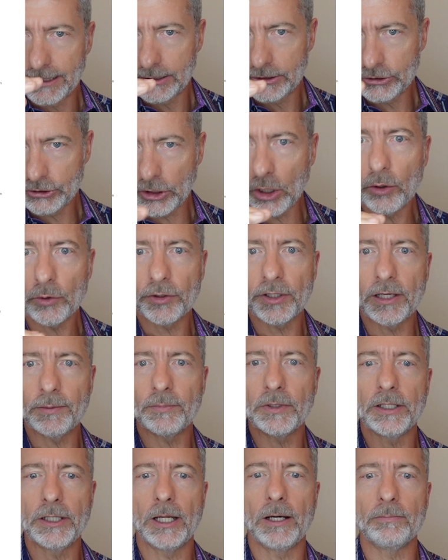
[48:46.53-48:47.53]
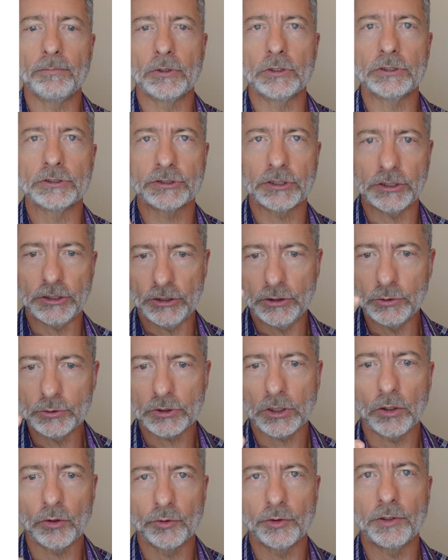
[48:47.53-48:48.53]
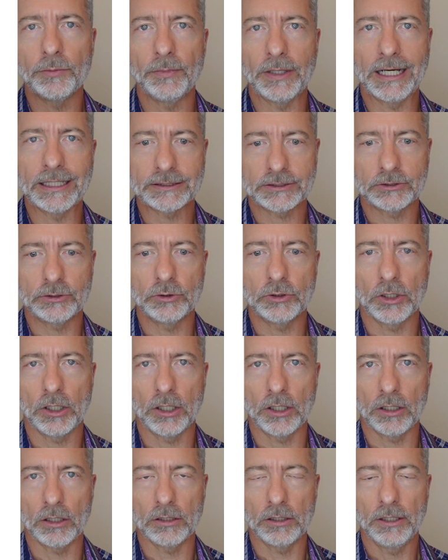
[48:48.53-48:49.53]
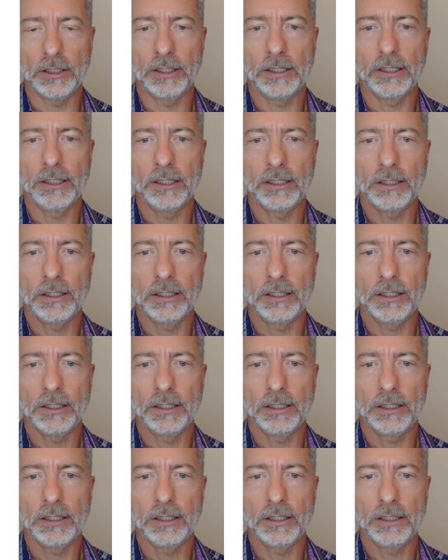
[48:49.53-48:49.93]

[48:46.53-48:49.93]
Show them the numbers that you told them not to call.